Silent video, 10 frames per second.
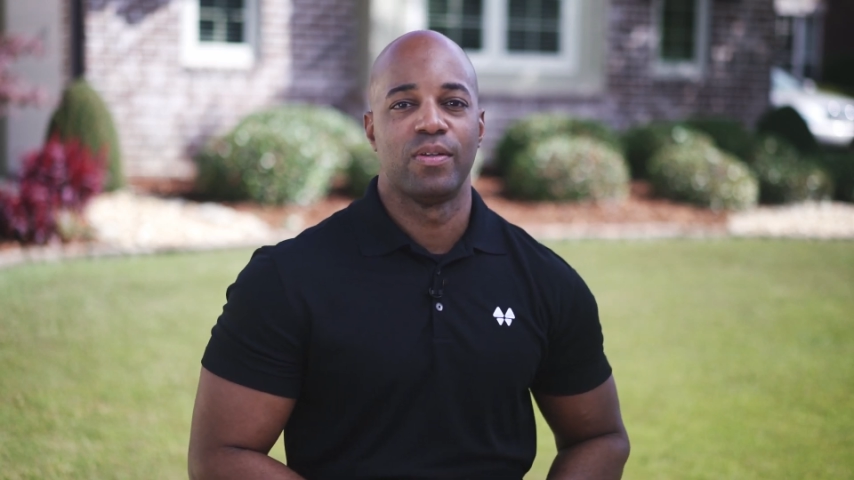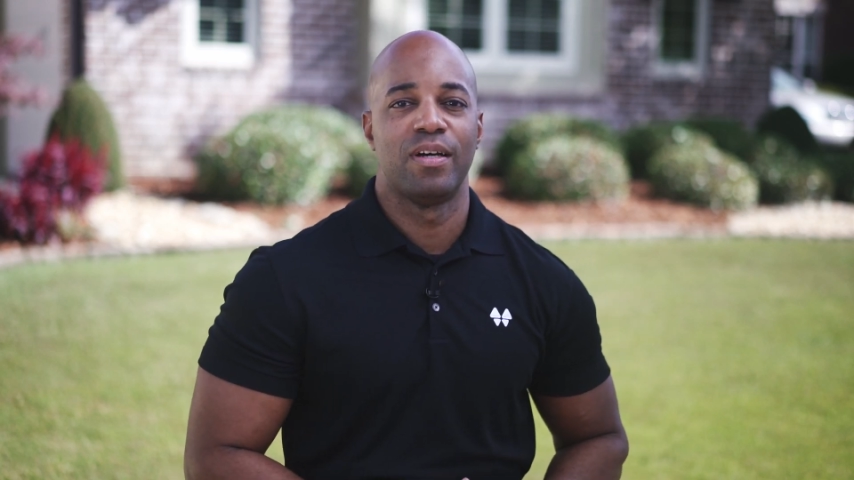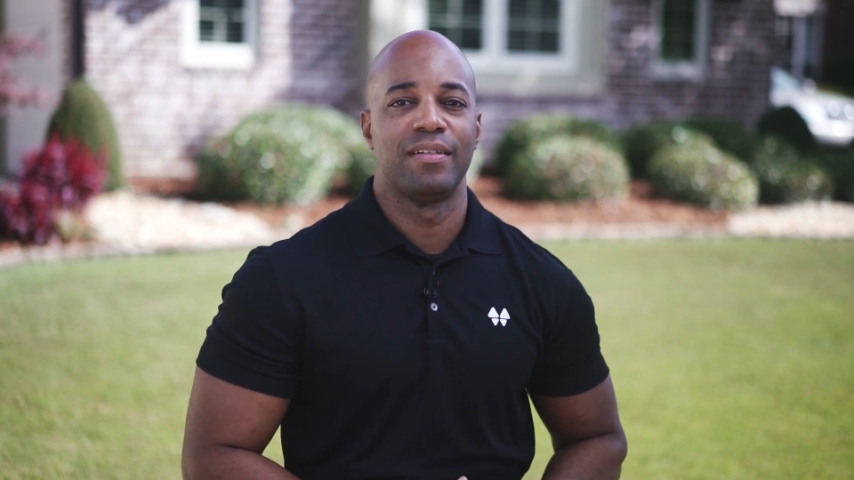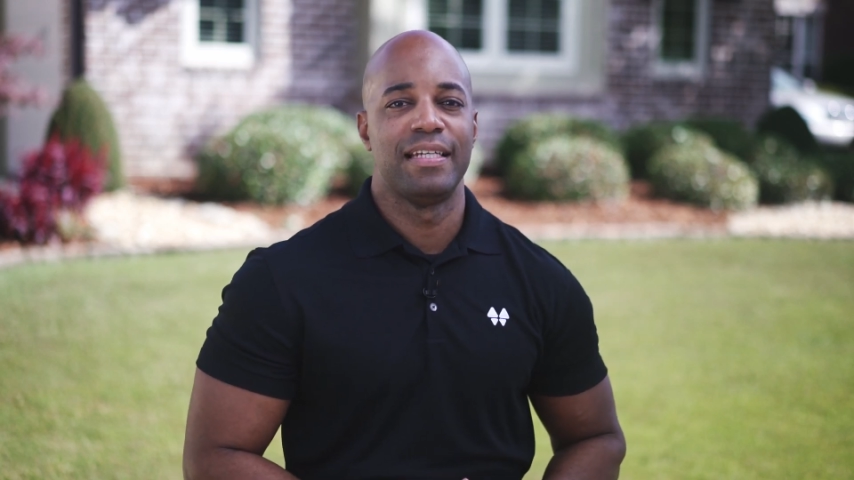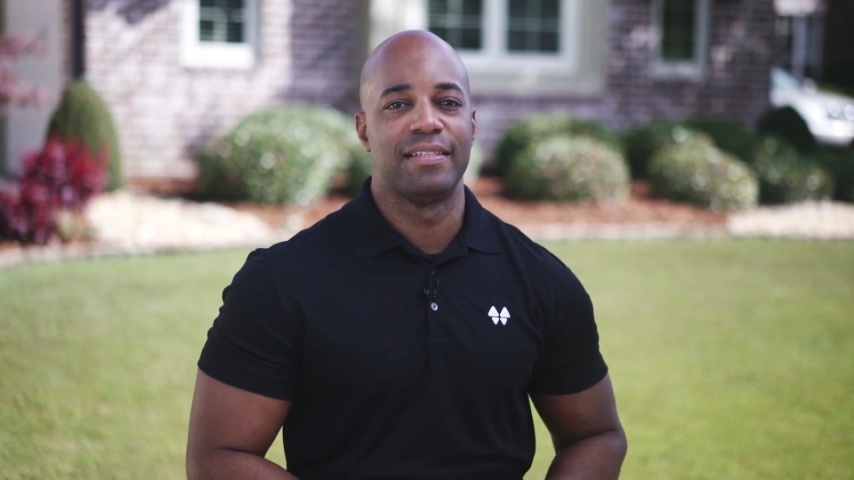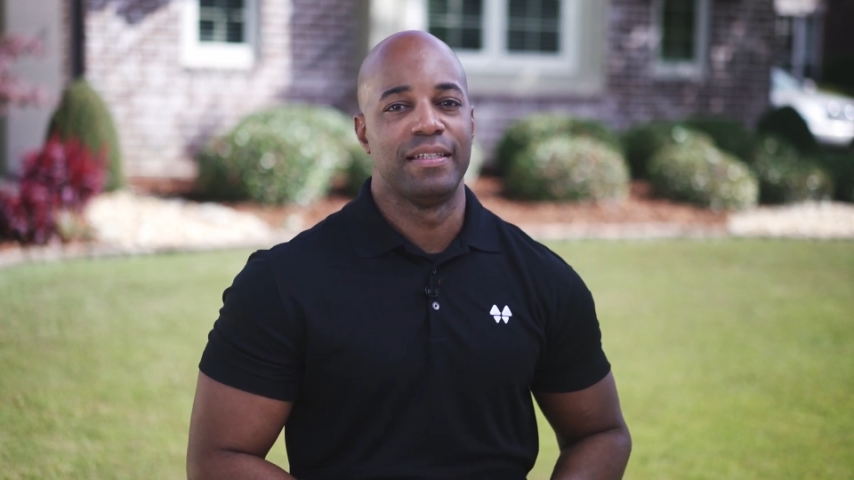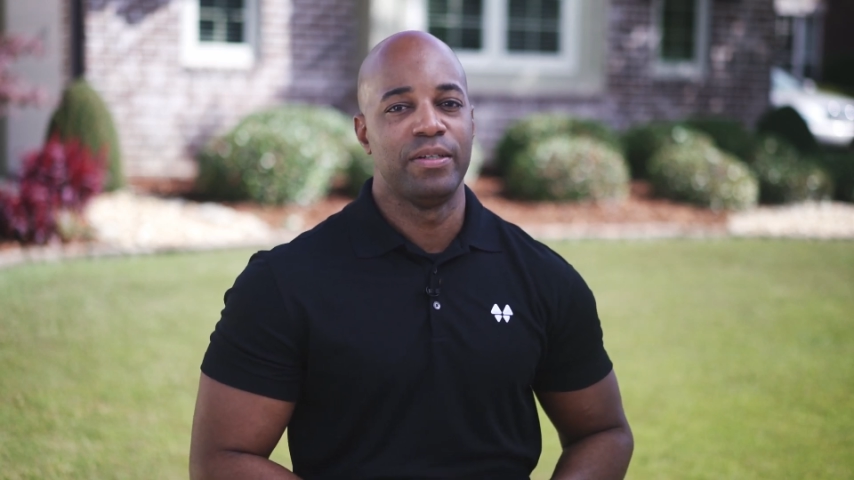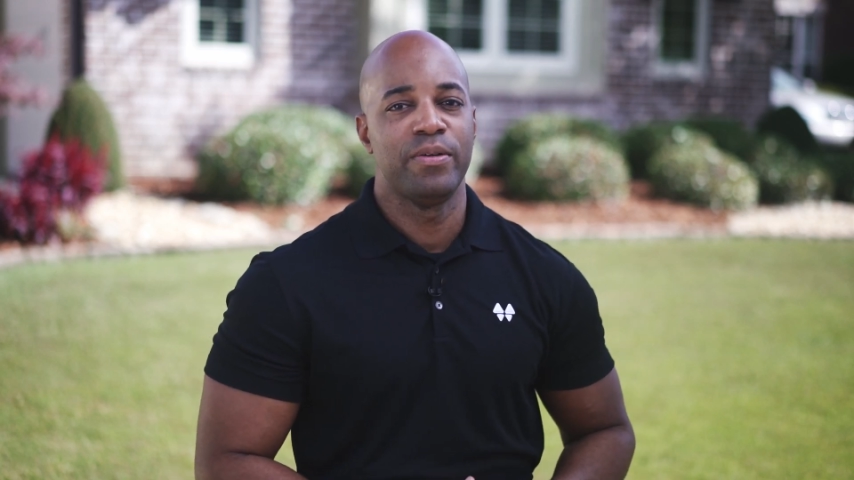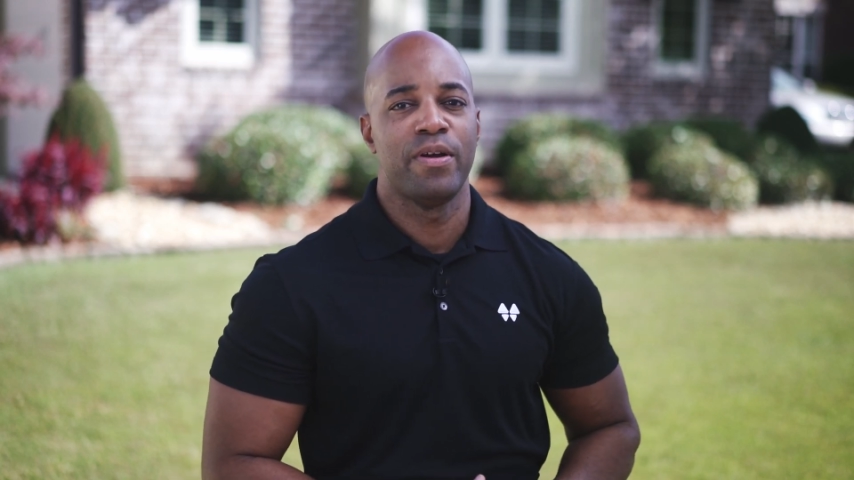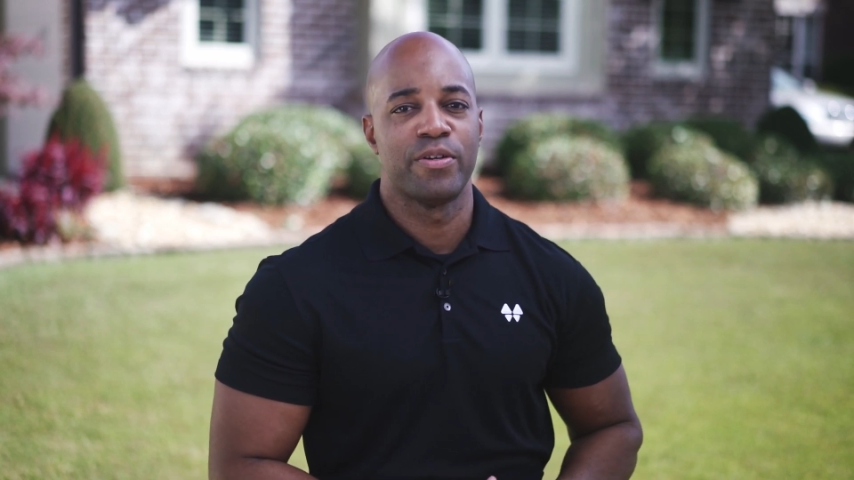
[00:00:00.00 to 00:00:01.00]
your lawn needs a
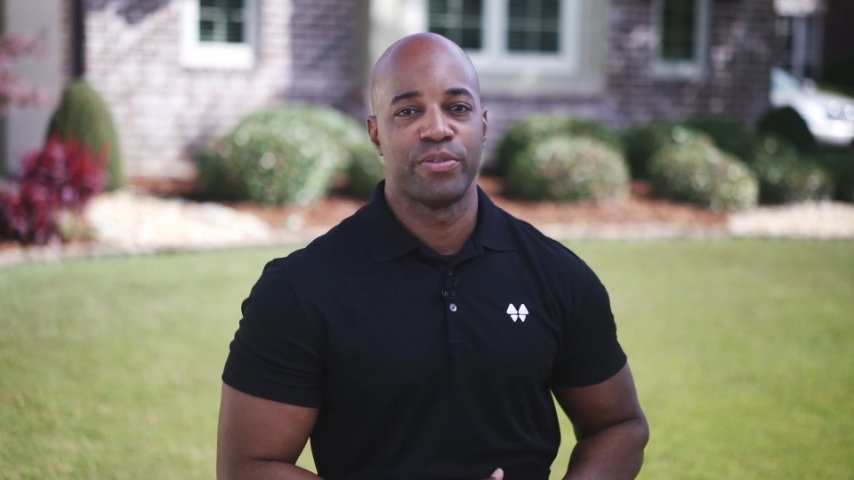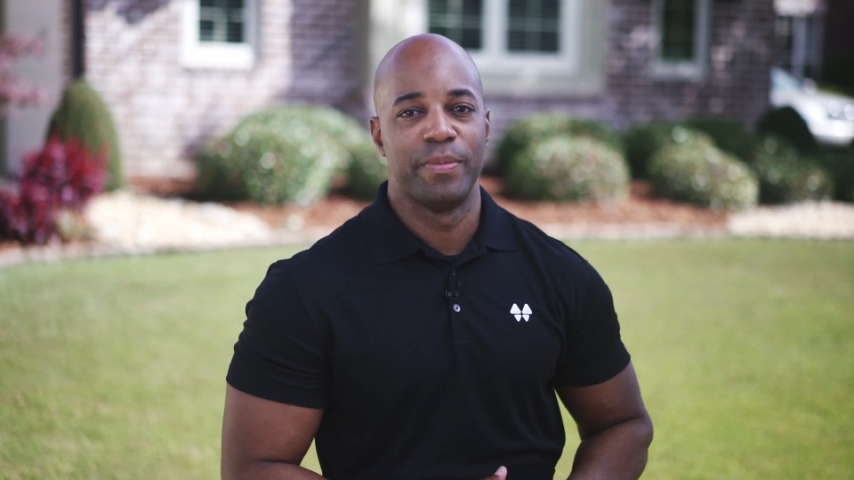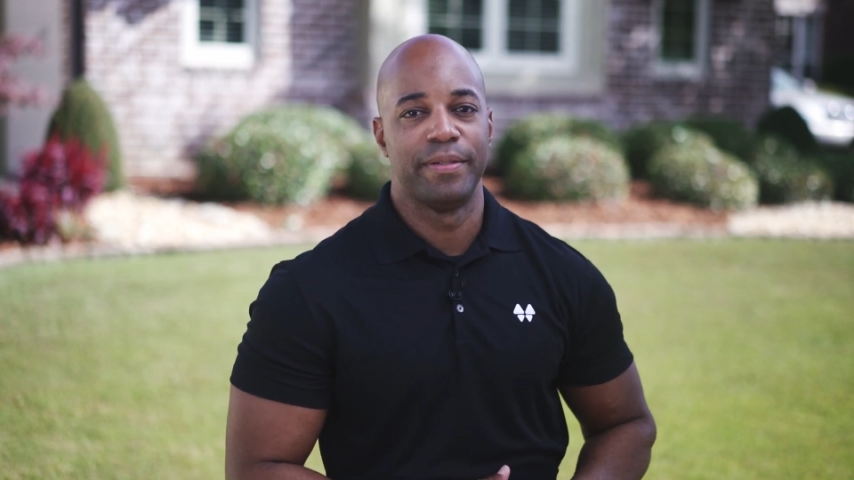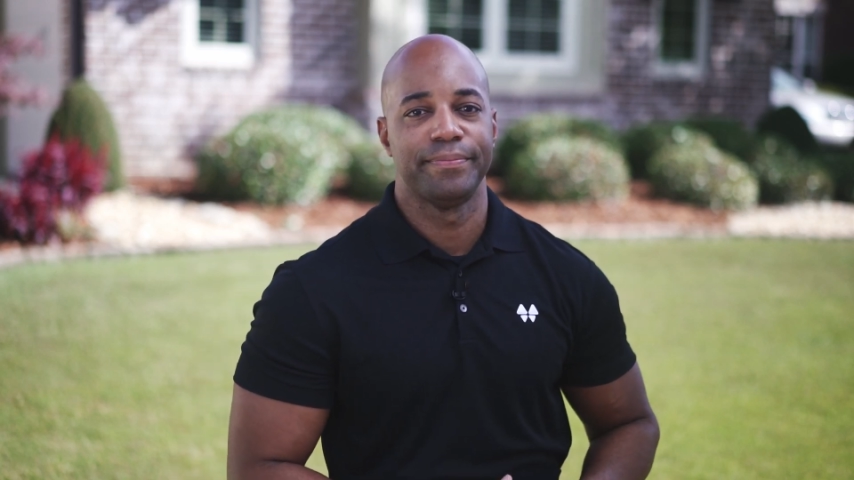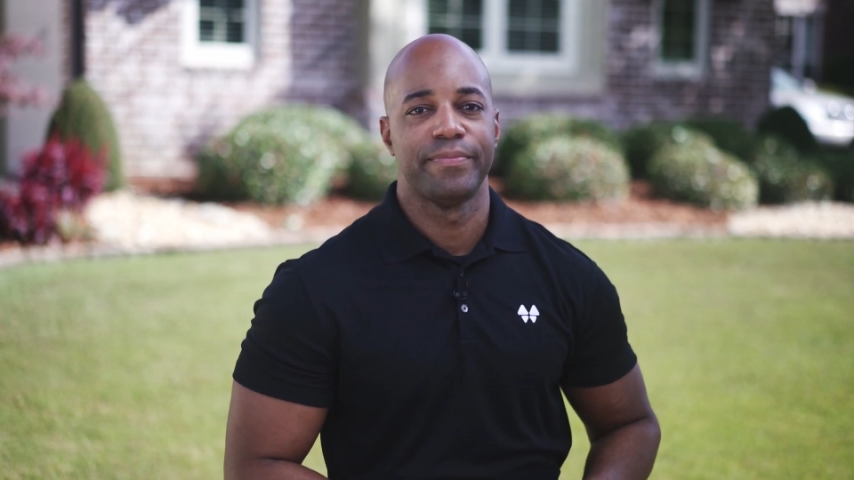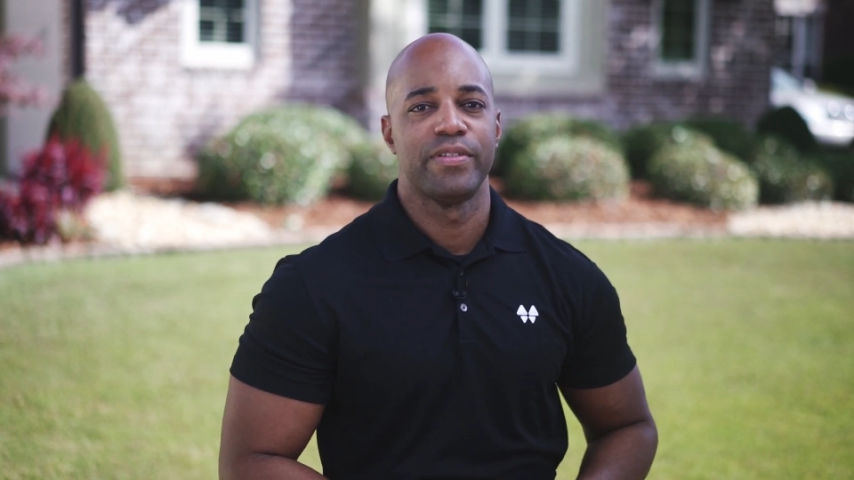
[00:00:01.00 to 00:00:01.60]
little nourishment,